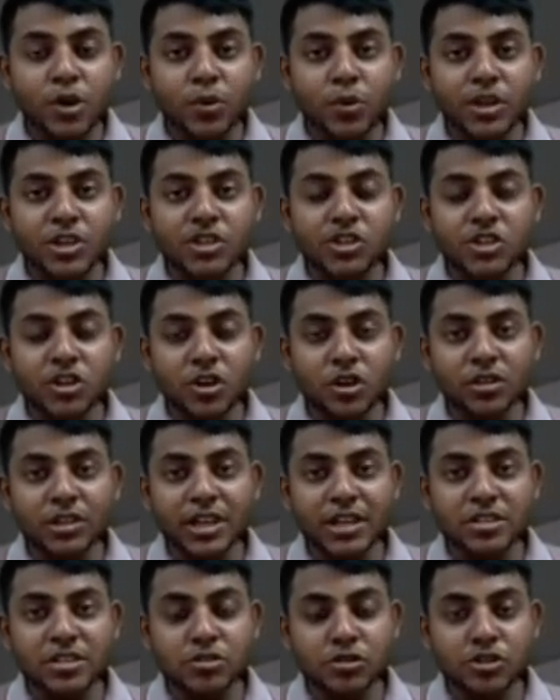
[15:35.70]
and to
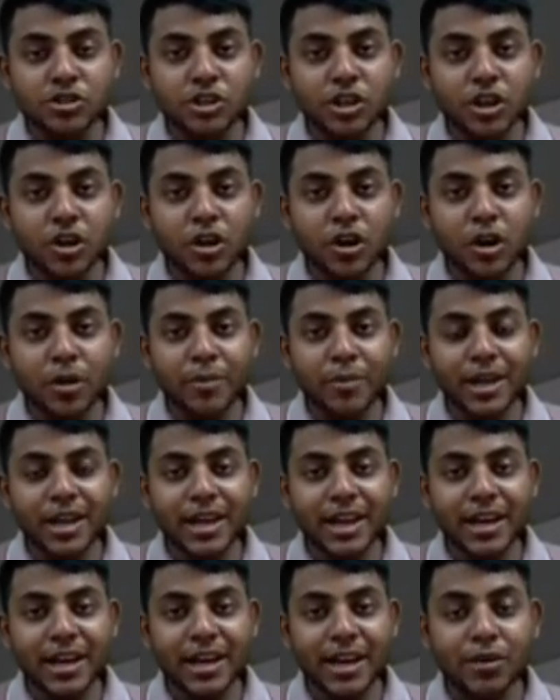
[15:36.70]
ensure their
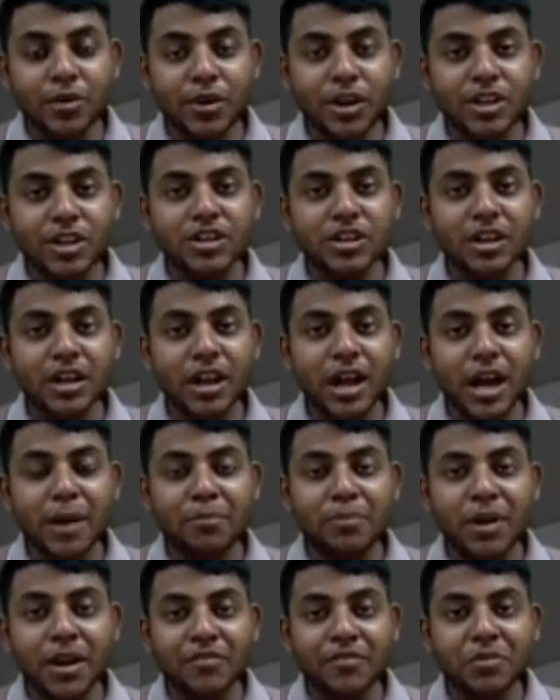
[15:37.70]
socio-economic and
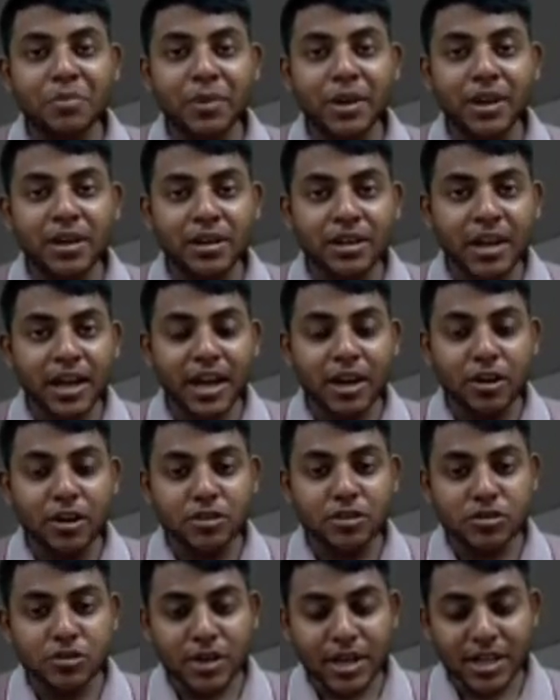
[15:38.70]
educational upliftment,
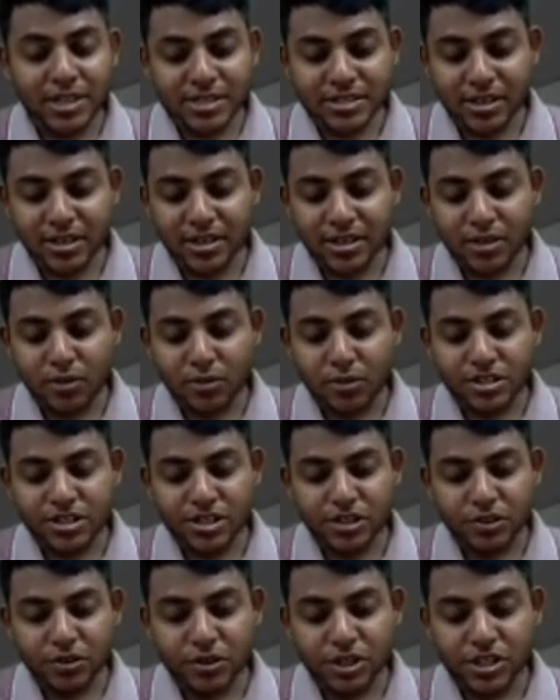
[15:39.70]
and also has
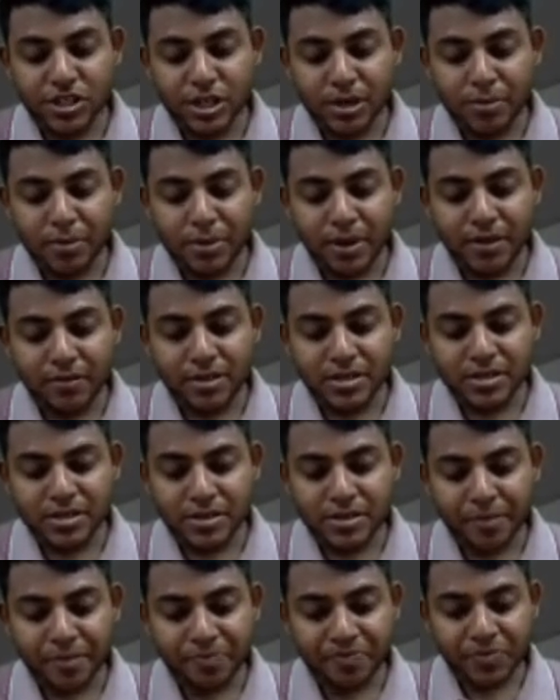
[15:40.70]
certain quasi-judicial
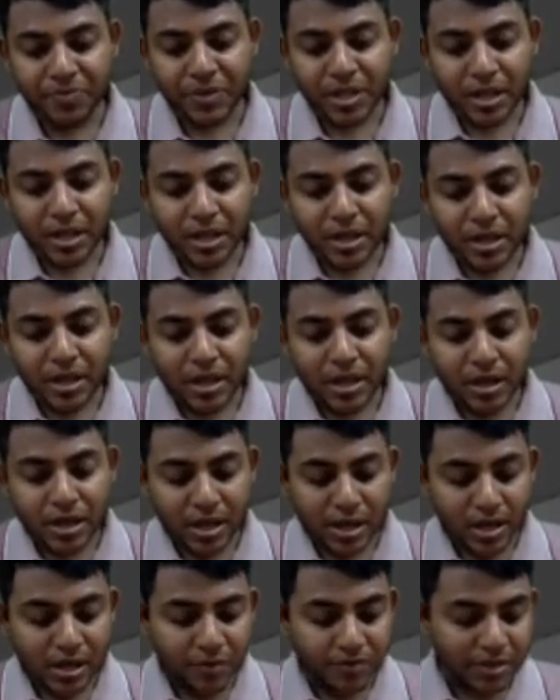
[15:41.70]
powers
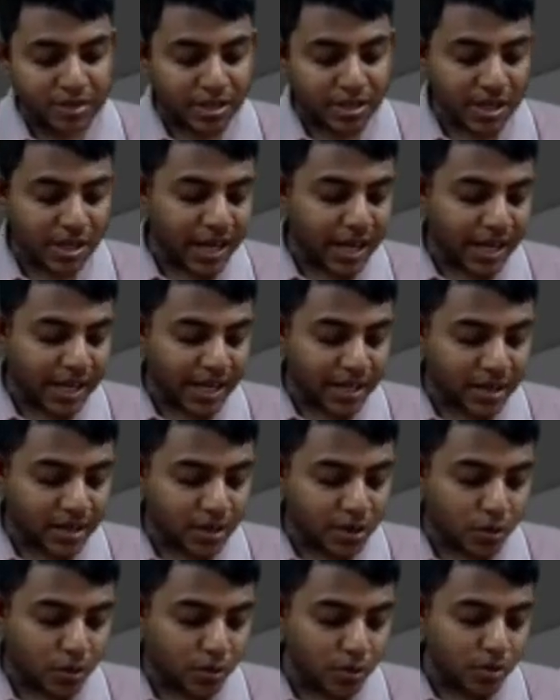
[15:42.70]
with
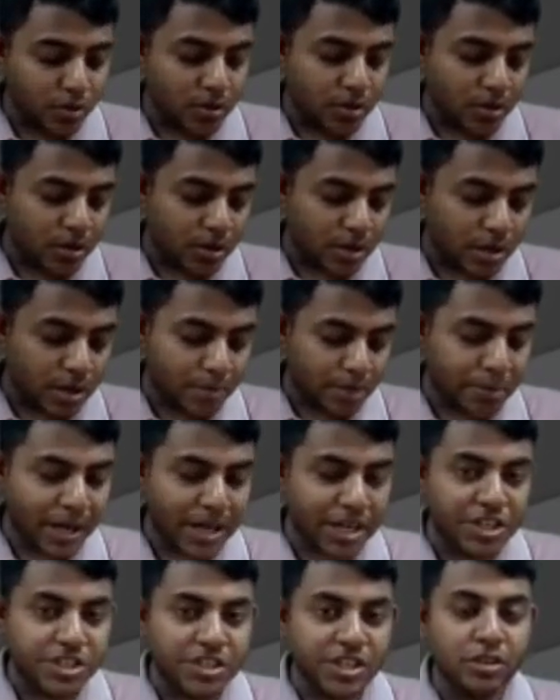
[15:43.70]
regard to
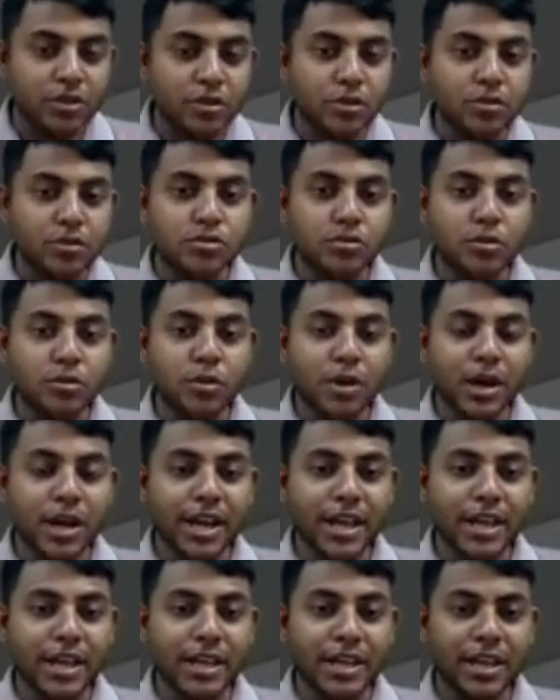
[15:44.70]
punishing those
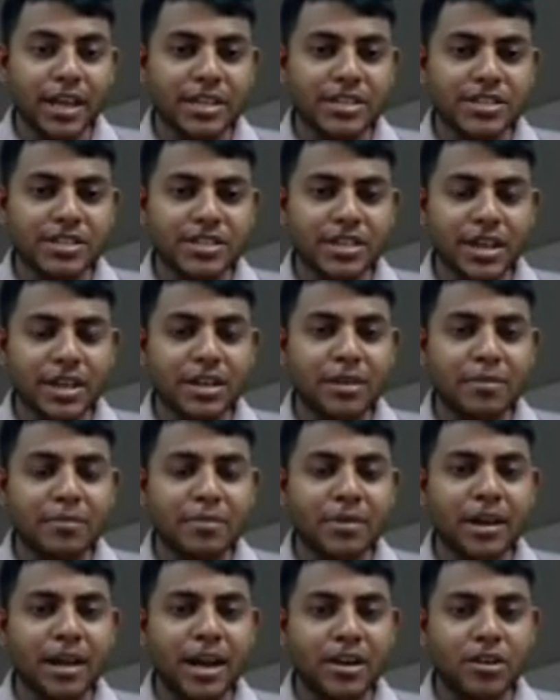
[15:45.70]
who are engaged
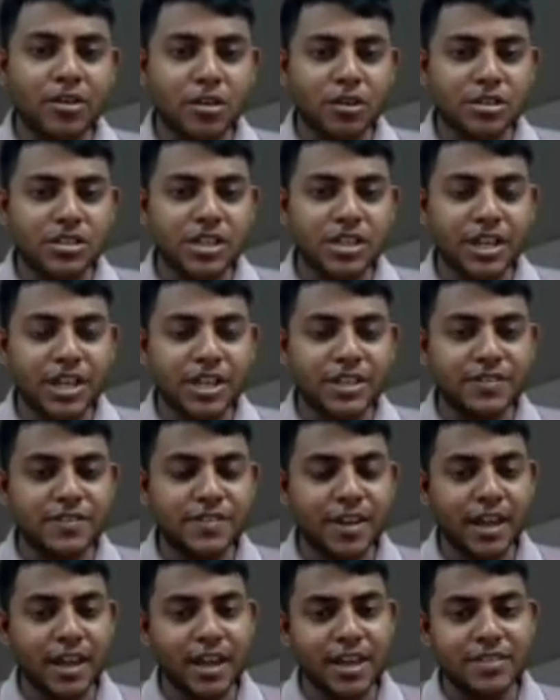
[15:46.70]
in
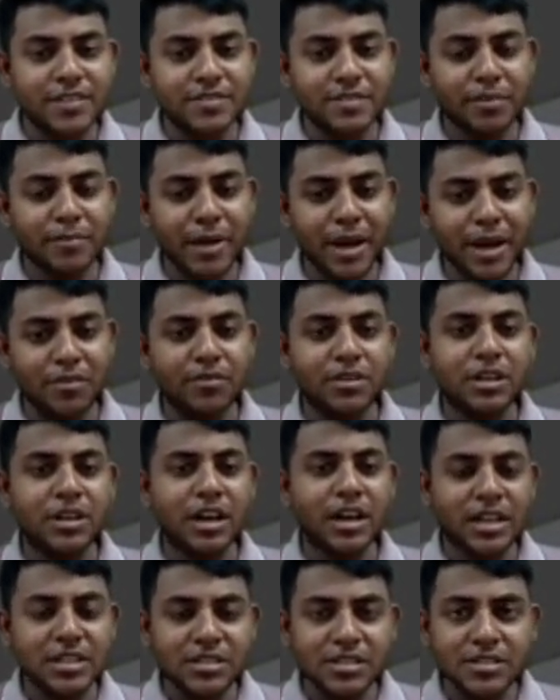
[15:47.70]
atrocities against the
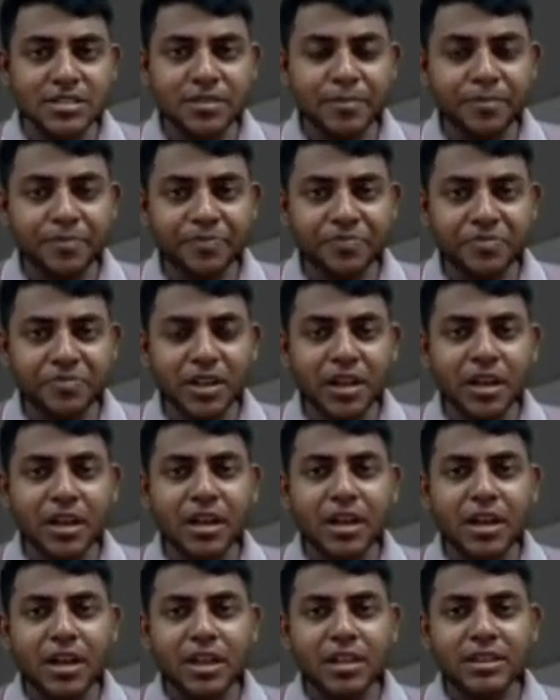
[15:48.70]
backward classes.
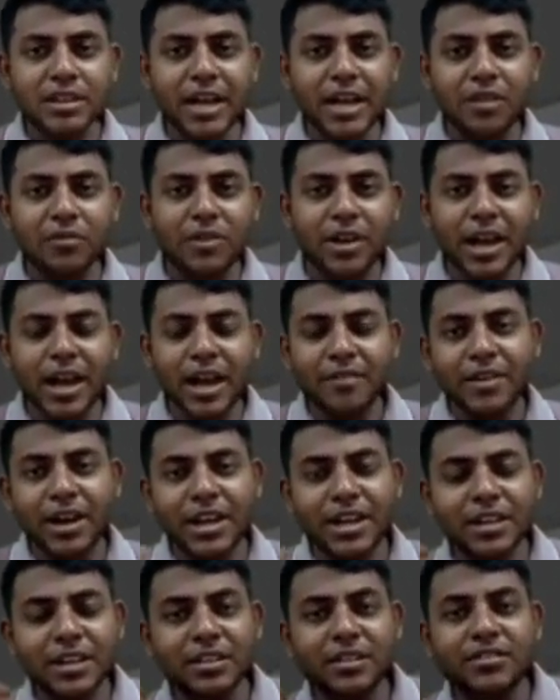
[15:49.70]
Then we
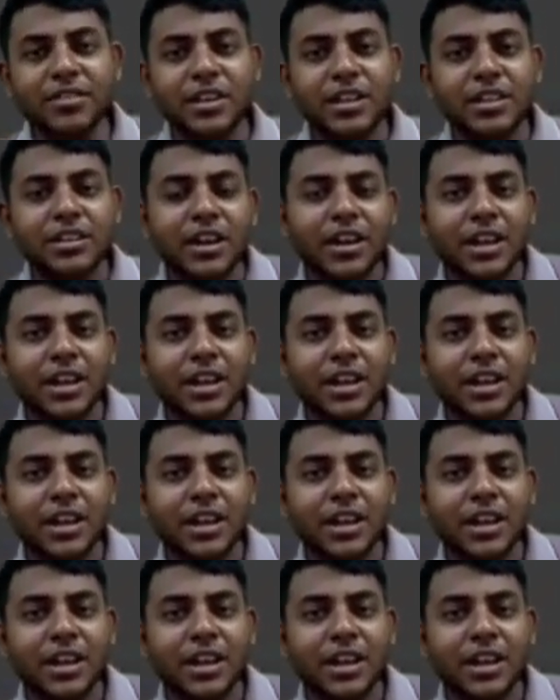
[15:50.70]
have Article